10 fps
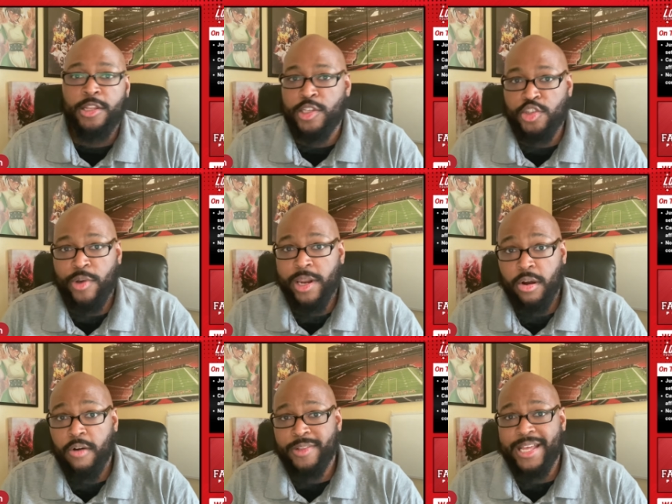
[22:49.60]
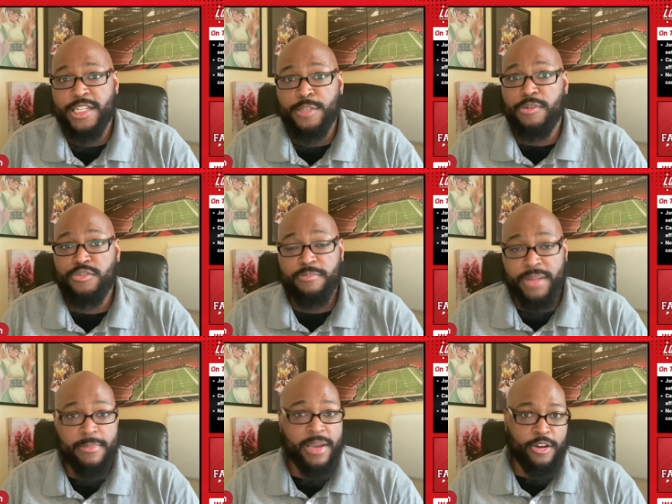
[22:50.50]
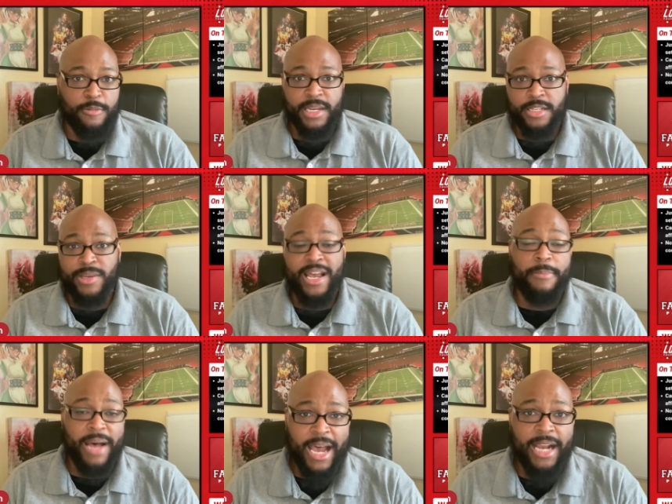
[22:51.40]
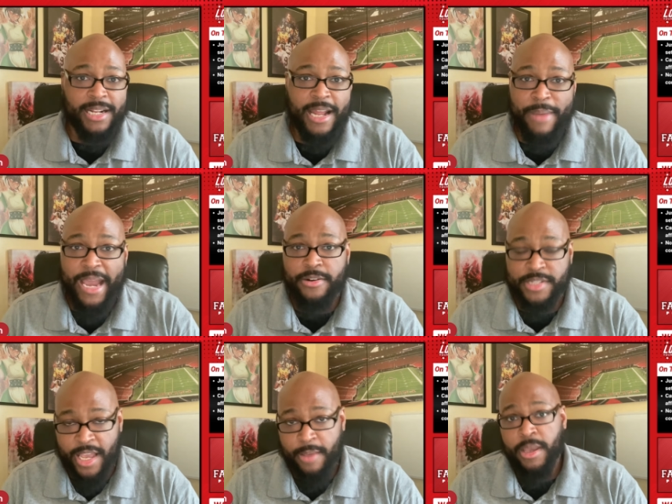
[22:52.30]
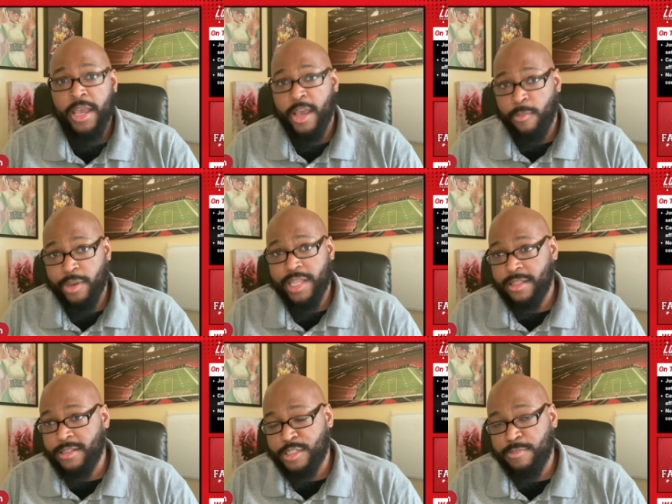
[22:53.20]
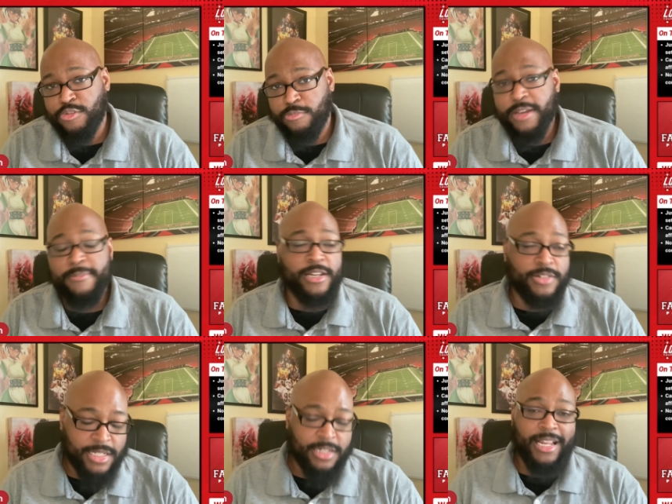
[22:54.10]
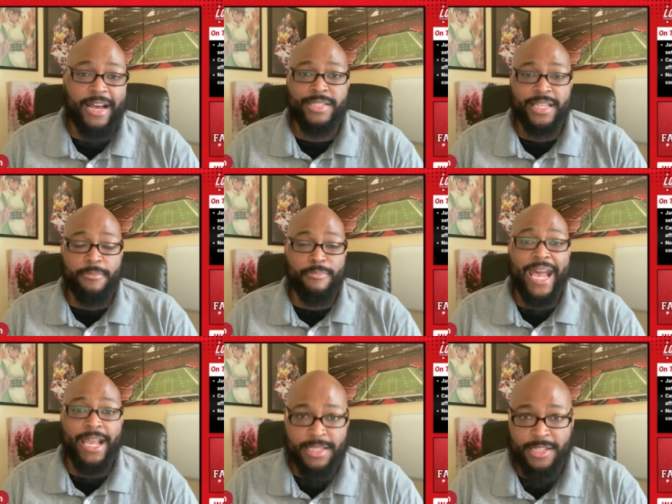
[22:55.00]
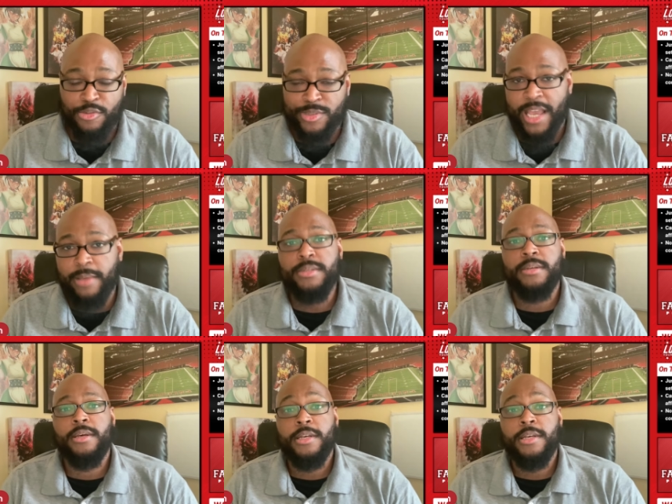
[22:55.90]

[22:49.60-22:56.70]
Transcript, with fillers: let's trade it all for that explosive playmaker because we got behind in that Packers game, and we'll get the explosive playmakers that can allow us to get back into those games.